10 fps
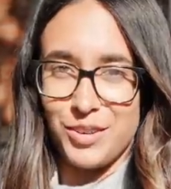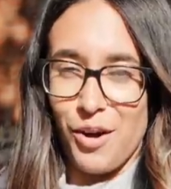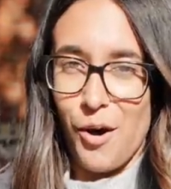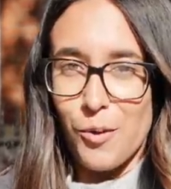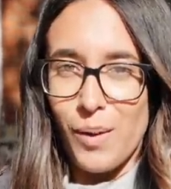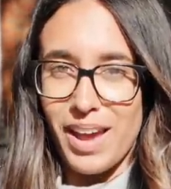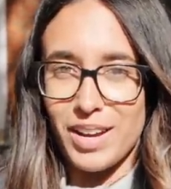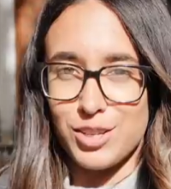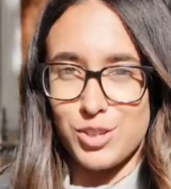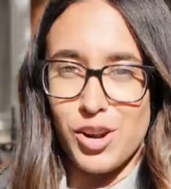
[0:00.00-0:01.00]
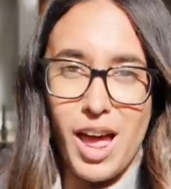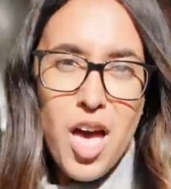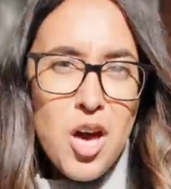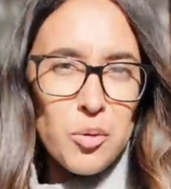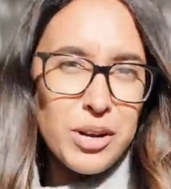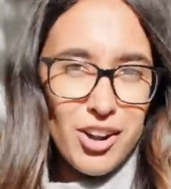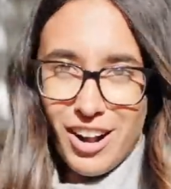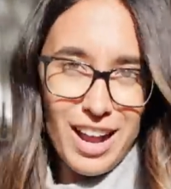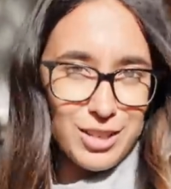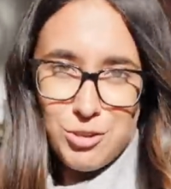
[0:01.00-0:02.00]
you the whole way because you're like, we
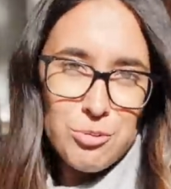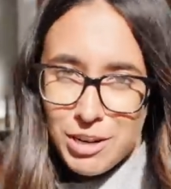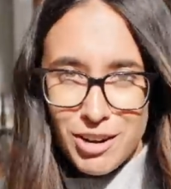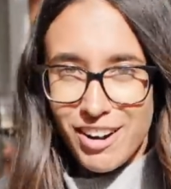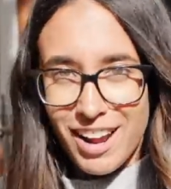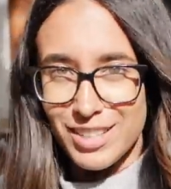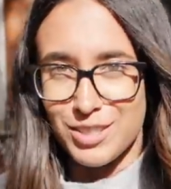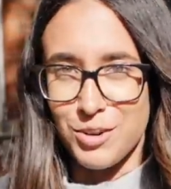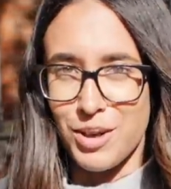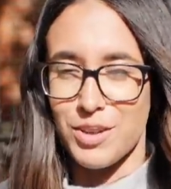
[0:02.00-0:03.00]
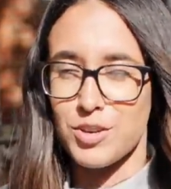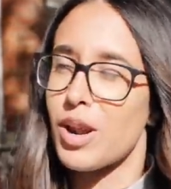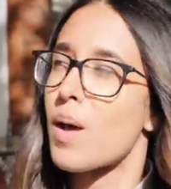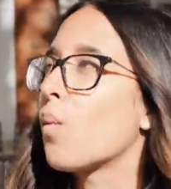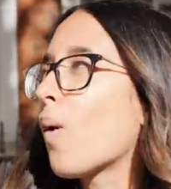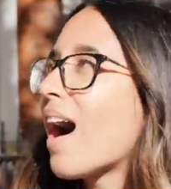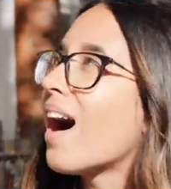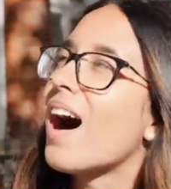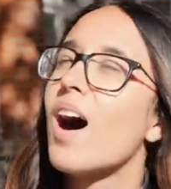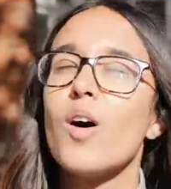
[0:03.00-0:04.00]
gotta hustle, we gotta hustle, and then you're like,
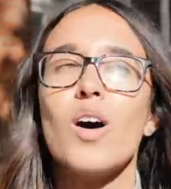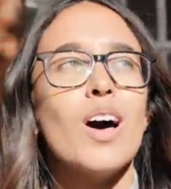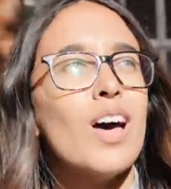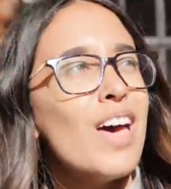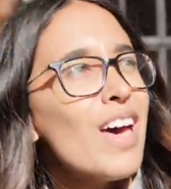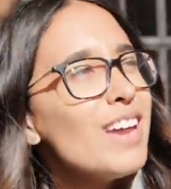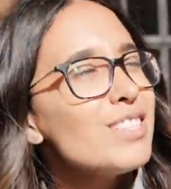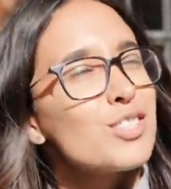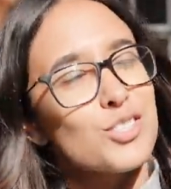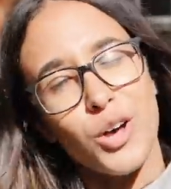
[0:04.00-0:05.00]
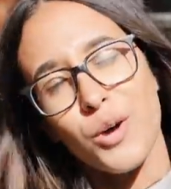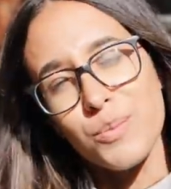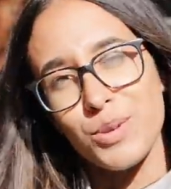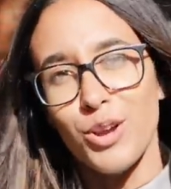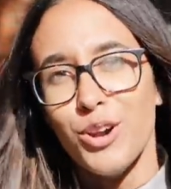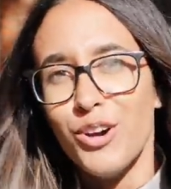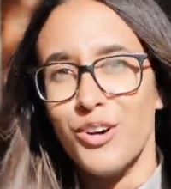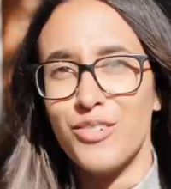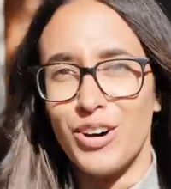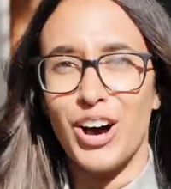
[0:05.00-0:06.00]
wow, it's so
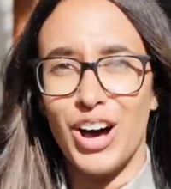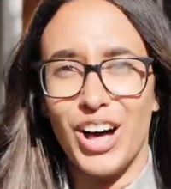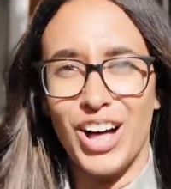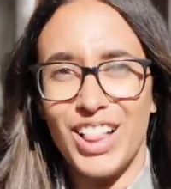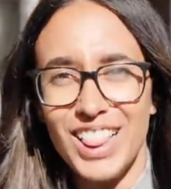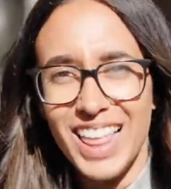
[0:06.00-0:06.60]
beautiful.